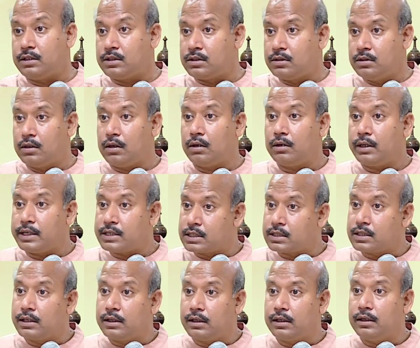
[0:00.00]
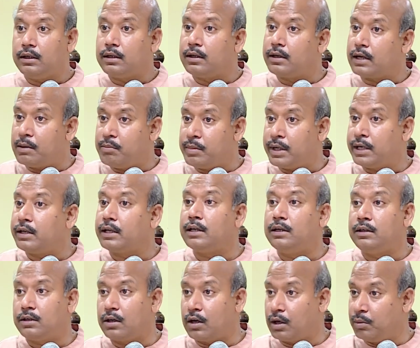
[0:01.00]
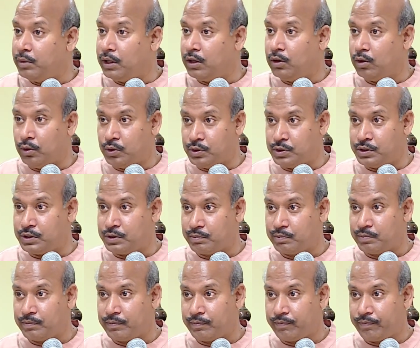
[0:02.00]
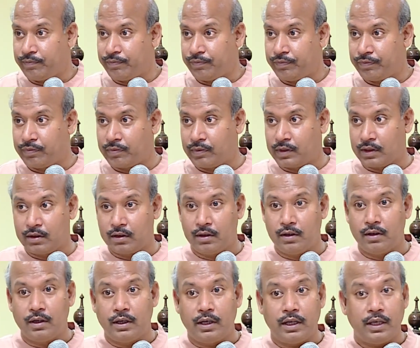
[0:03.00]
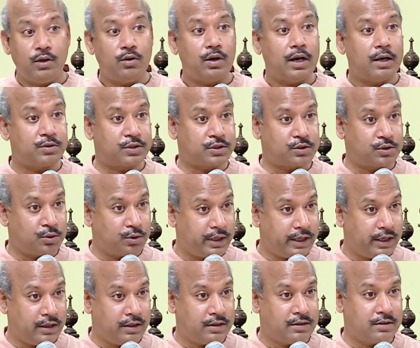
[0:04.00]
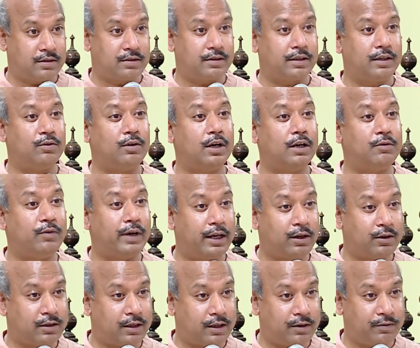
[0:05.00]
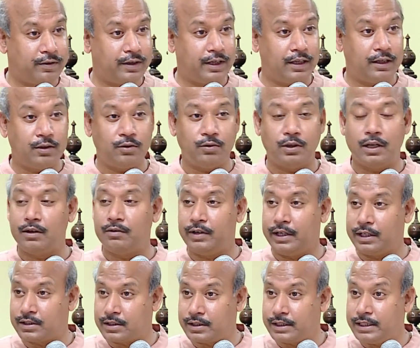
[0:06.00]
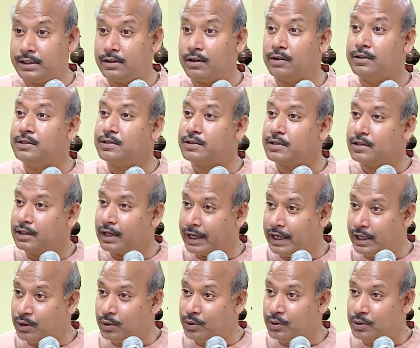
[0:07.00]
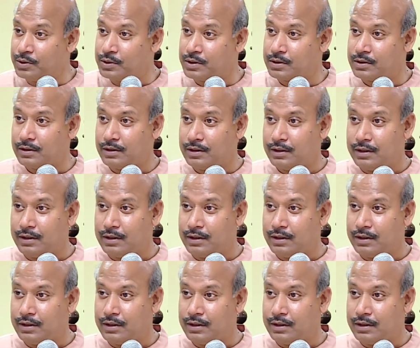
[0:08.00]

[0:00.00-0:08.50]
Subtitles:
is not a single grammatical terminology. You have stories, you have biography, you have history, unsung heroes,